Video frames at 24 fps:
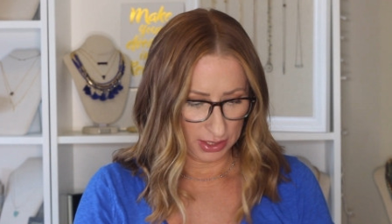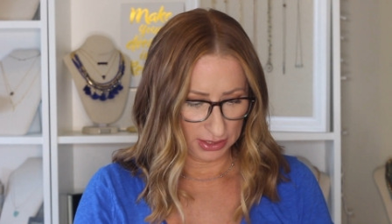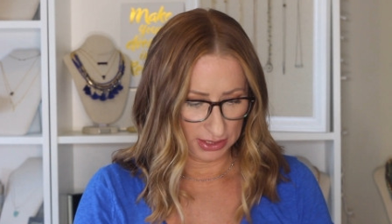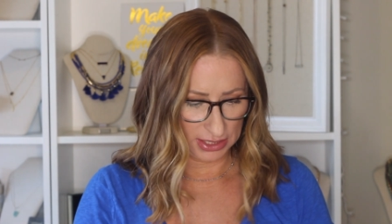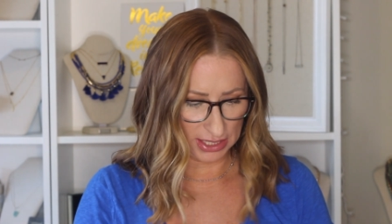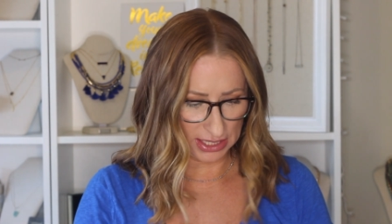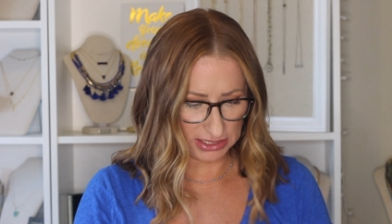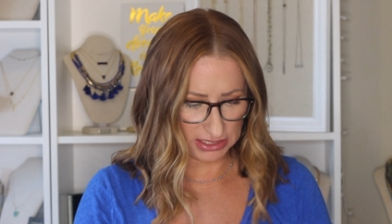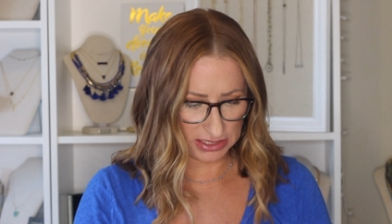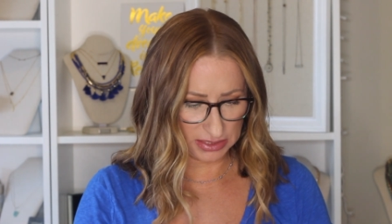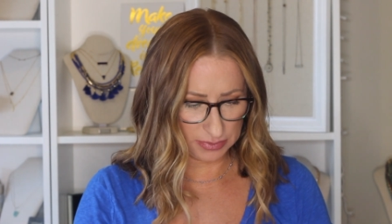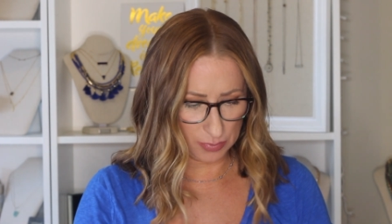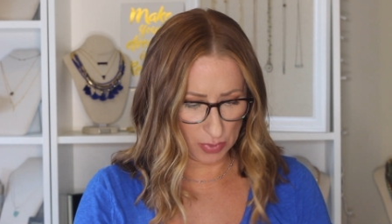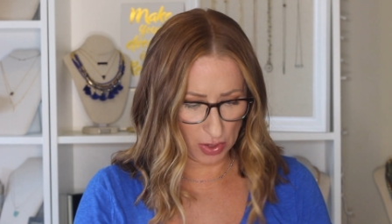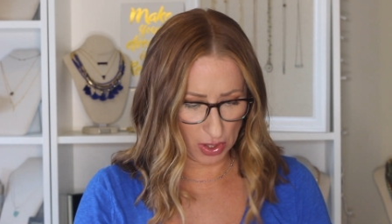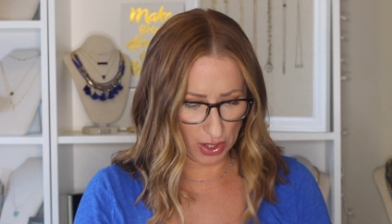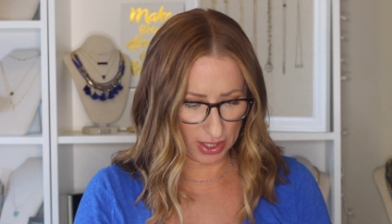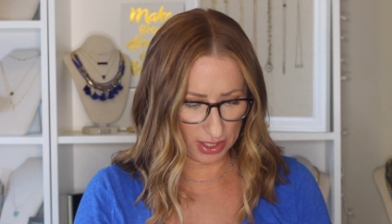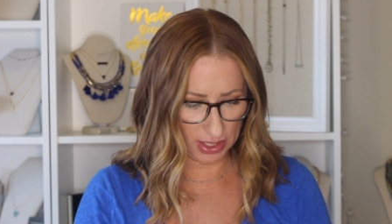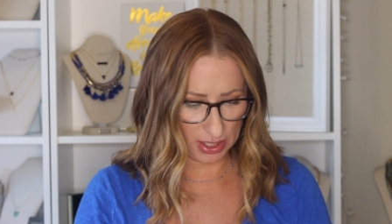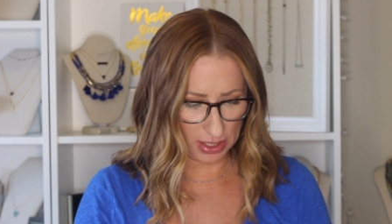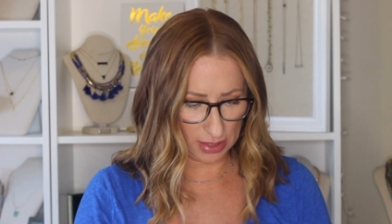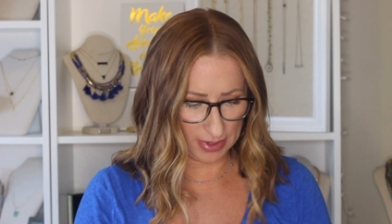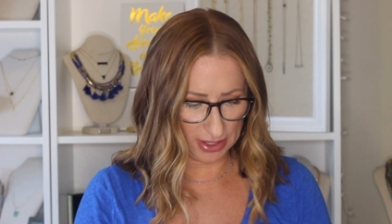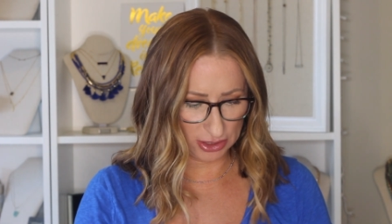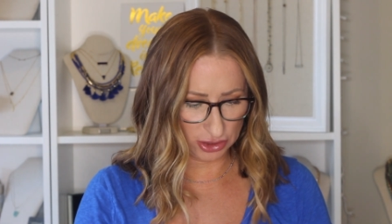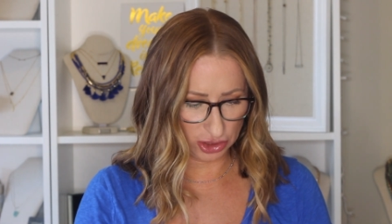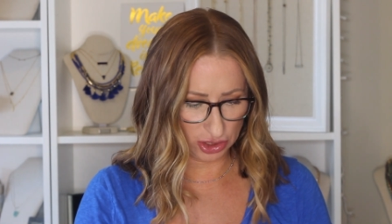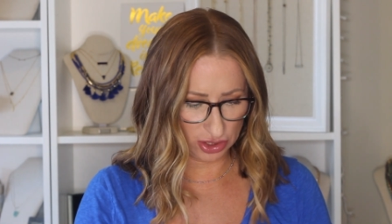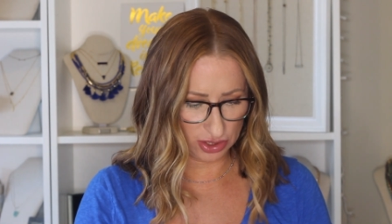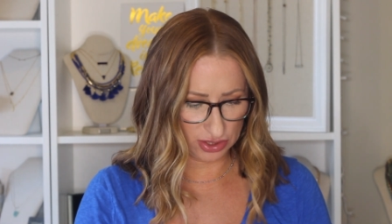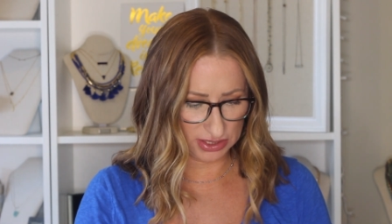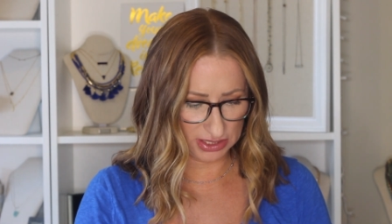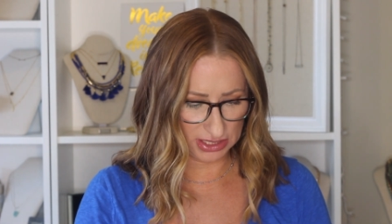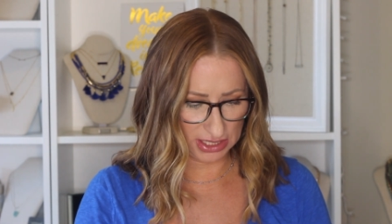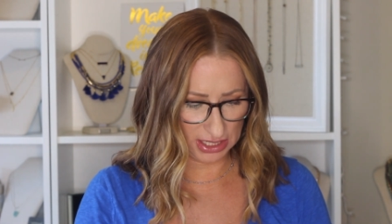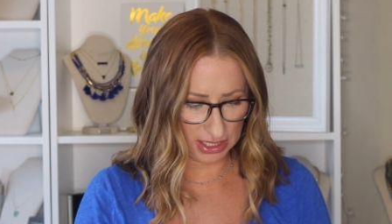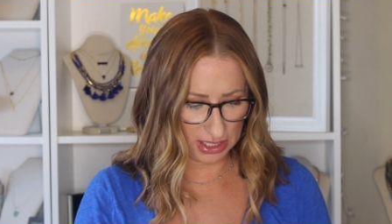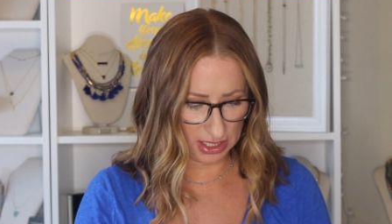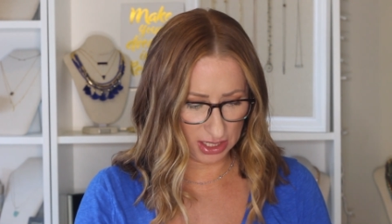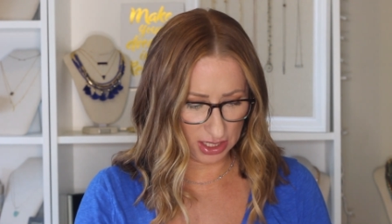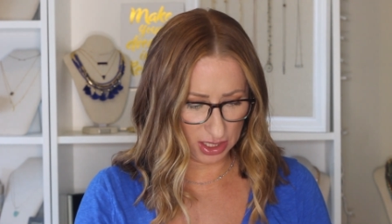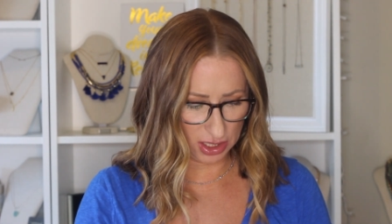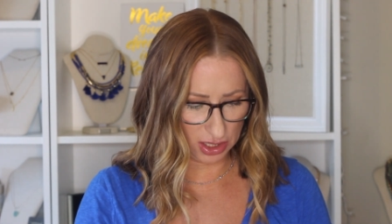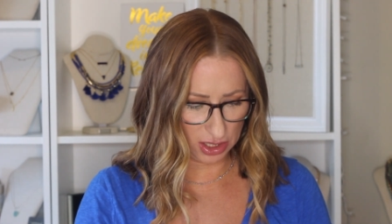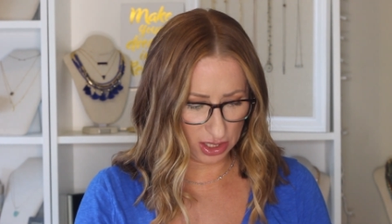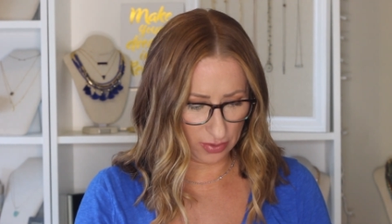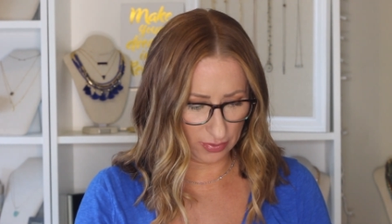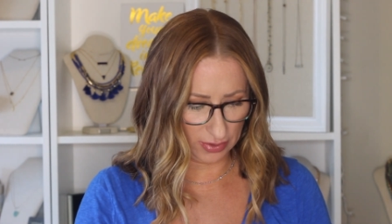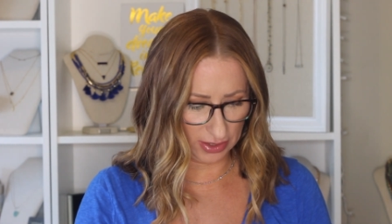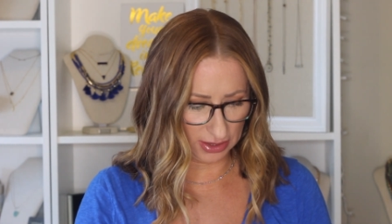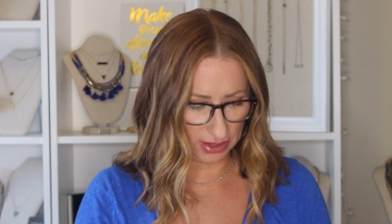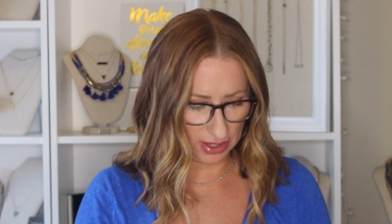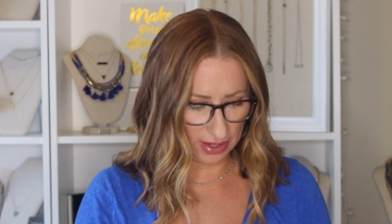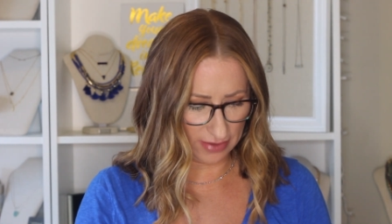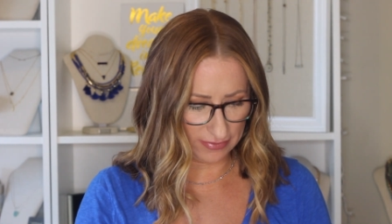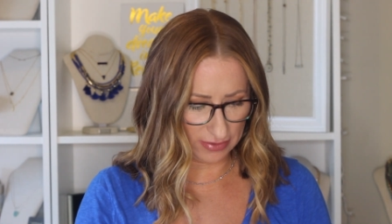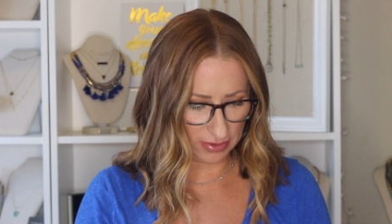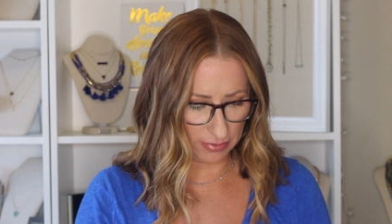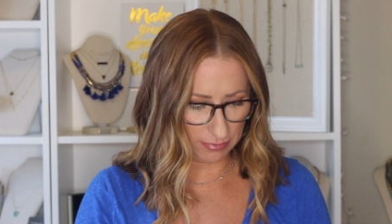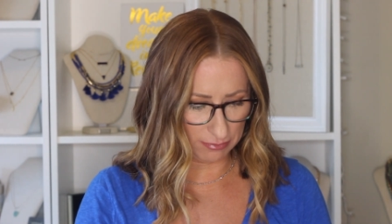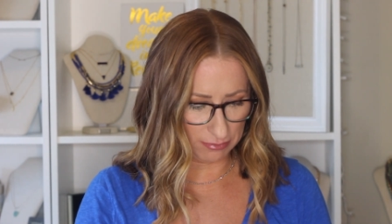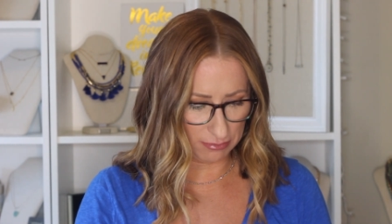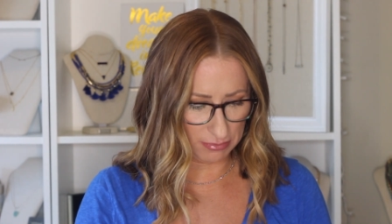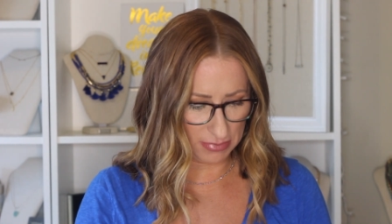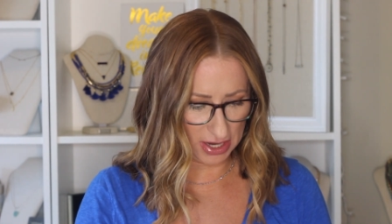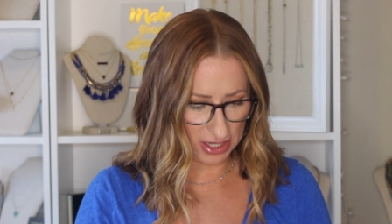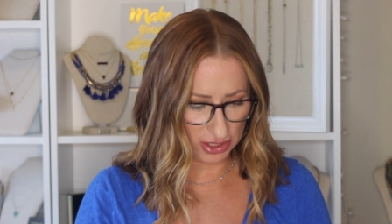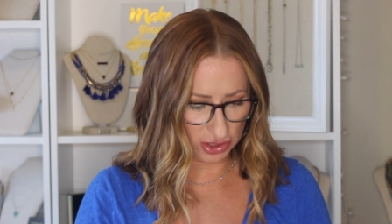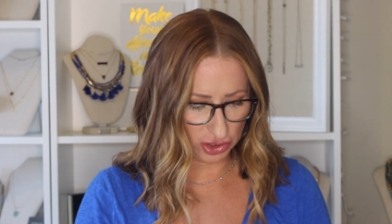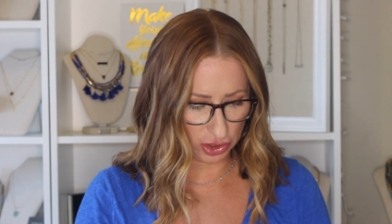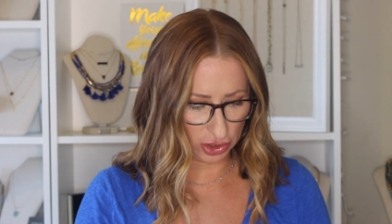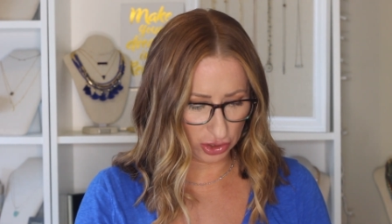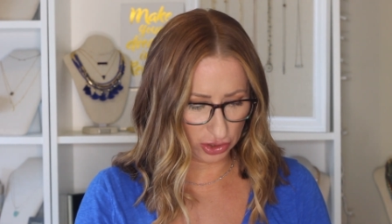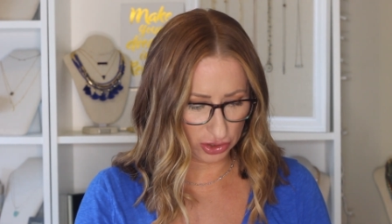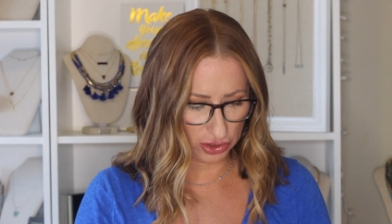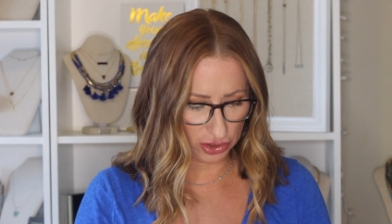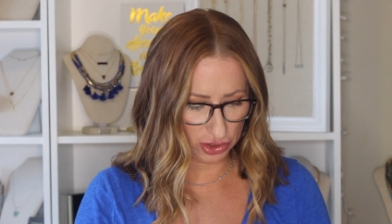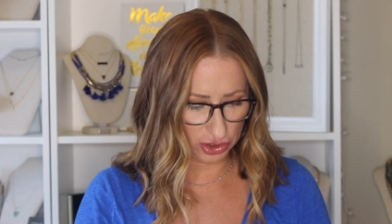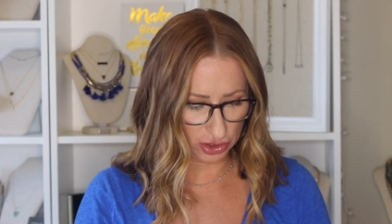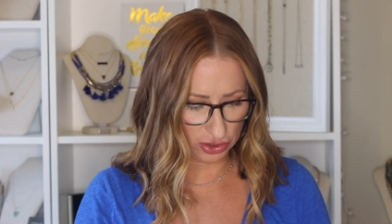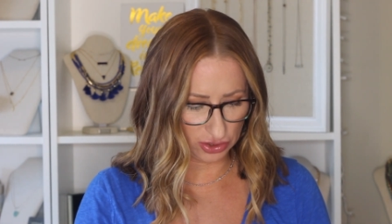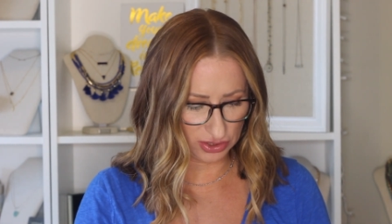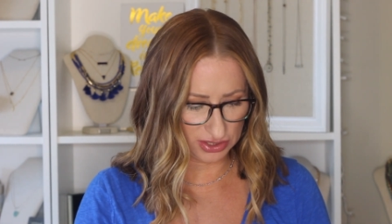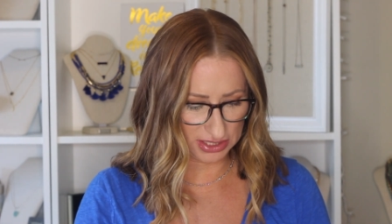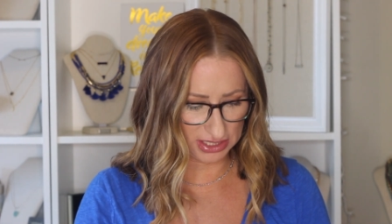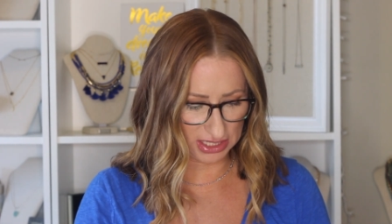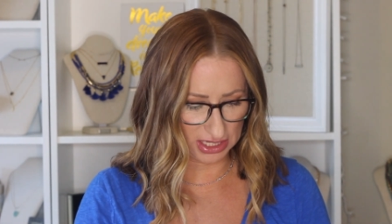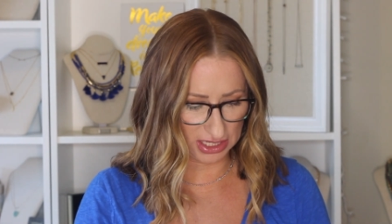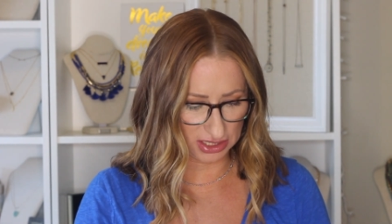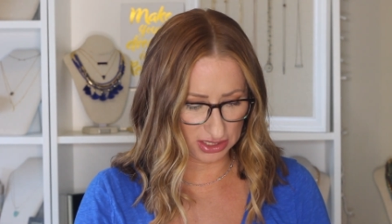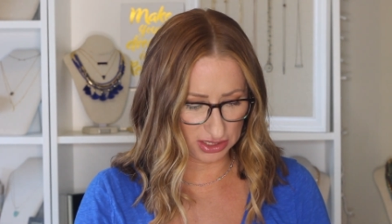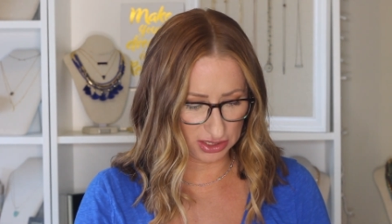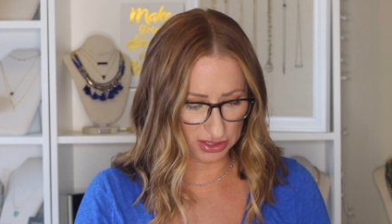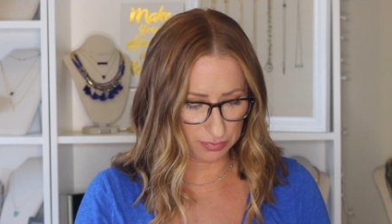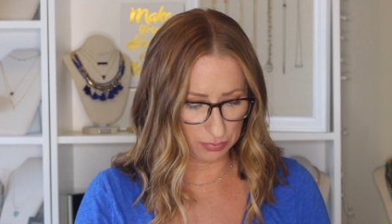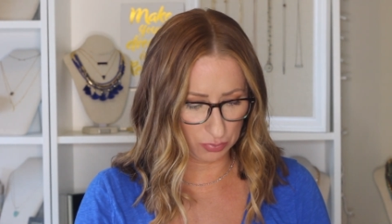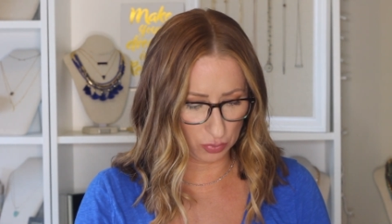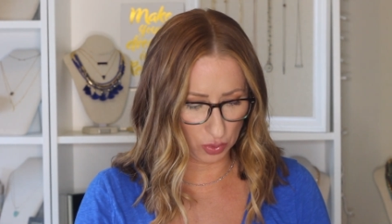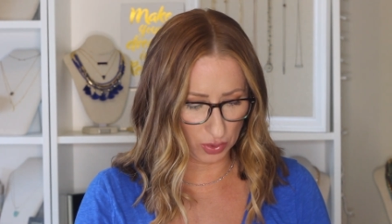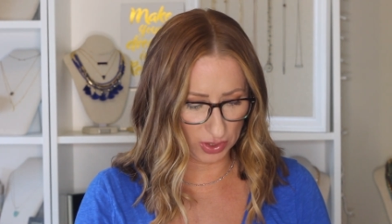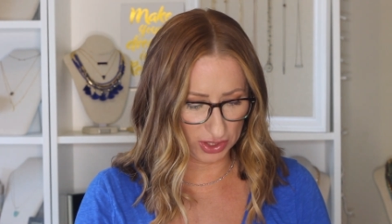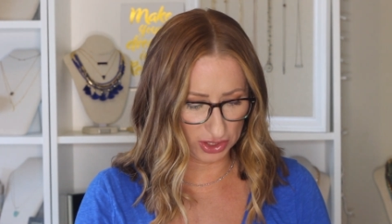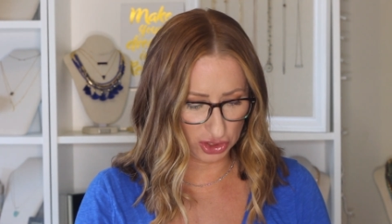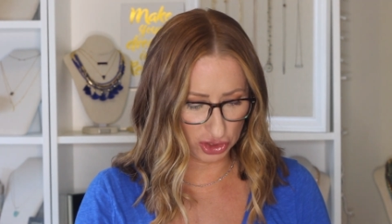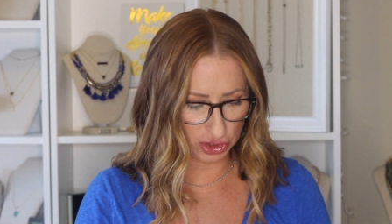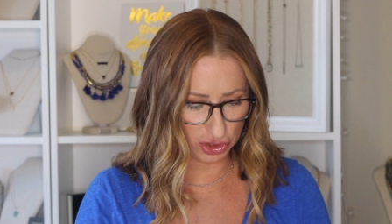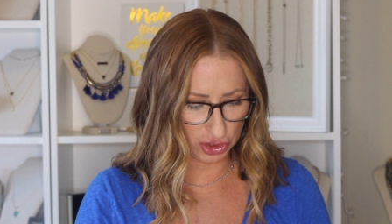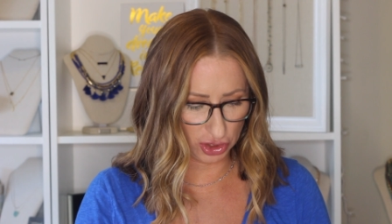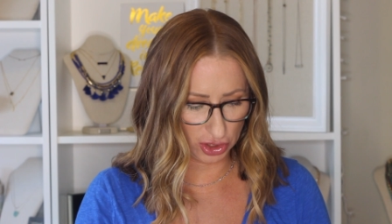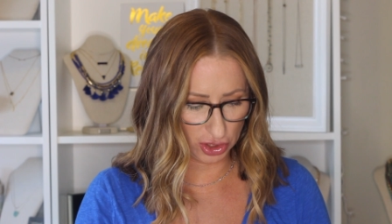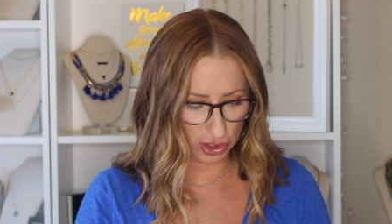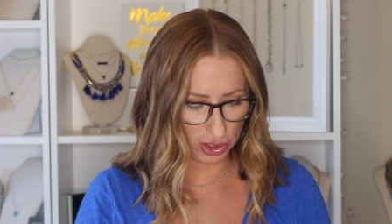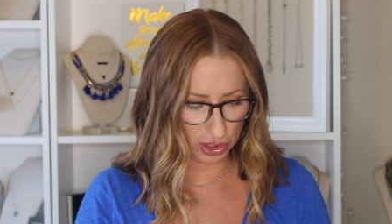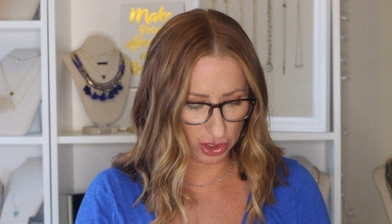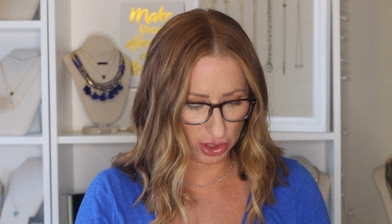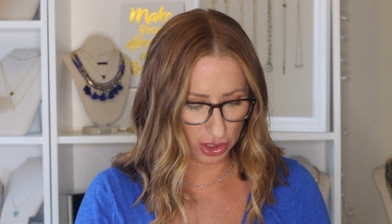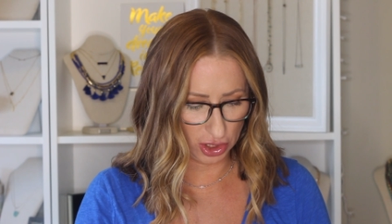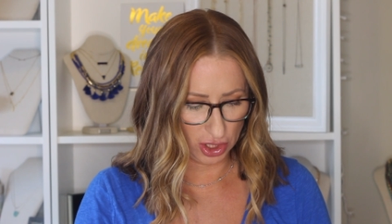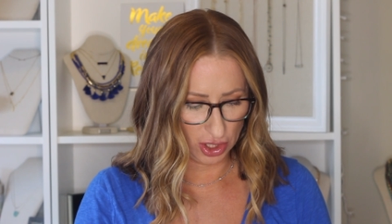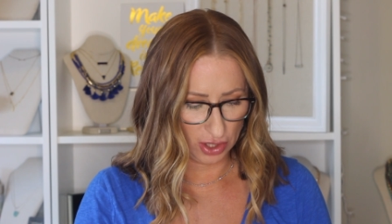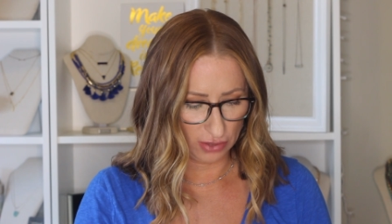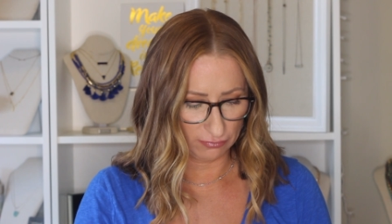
Get smart about your skin, know it, love it, measures your skin's moisture,